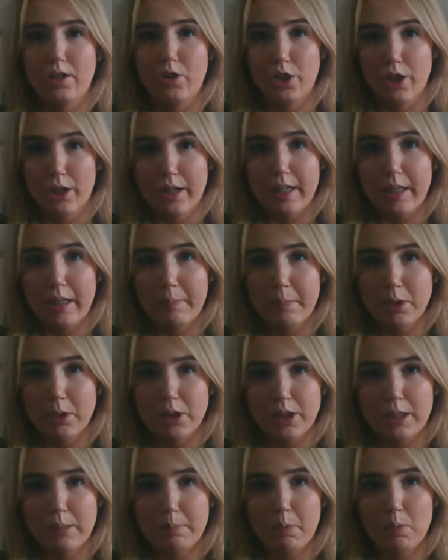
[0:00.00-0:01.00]
during the
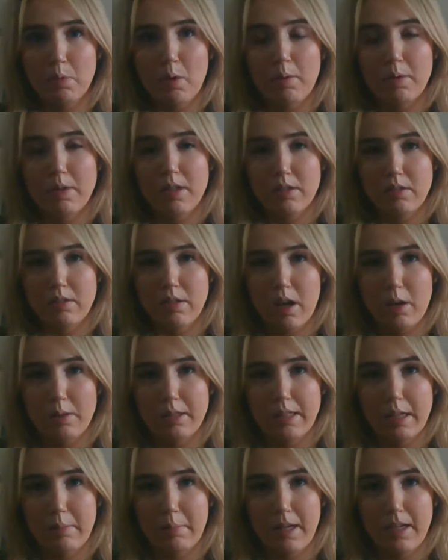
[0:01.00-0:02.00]
budget, but what we do know
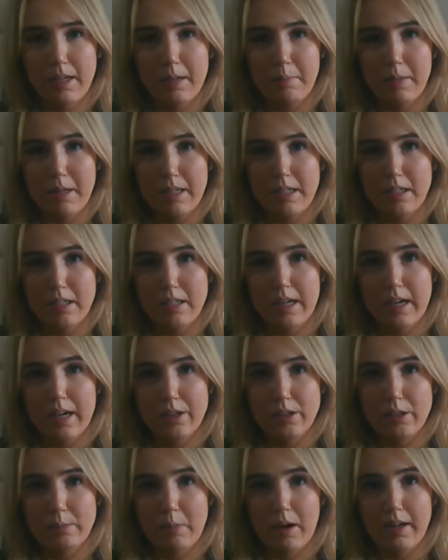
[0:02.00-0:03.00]
is that Media Minister
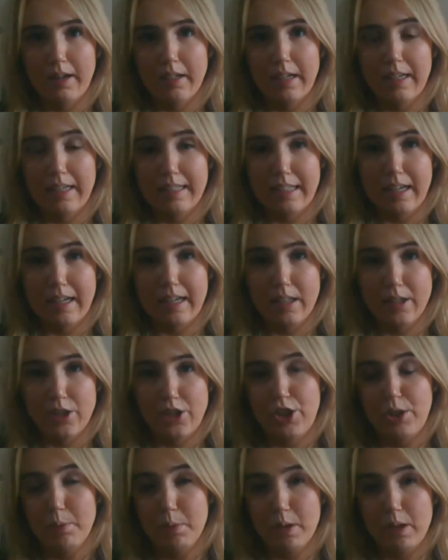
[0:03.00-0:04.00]
Catherine Martin has said that
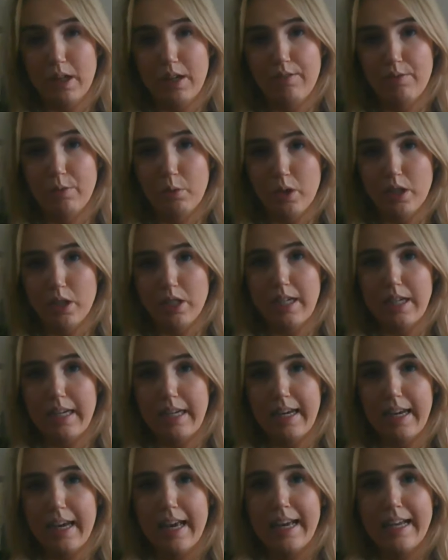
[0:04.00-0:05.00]
she will give R T
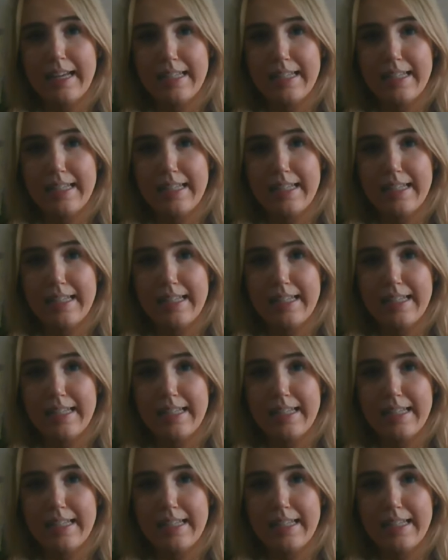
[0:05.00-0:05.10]
E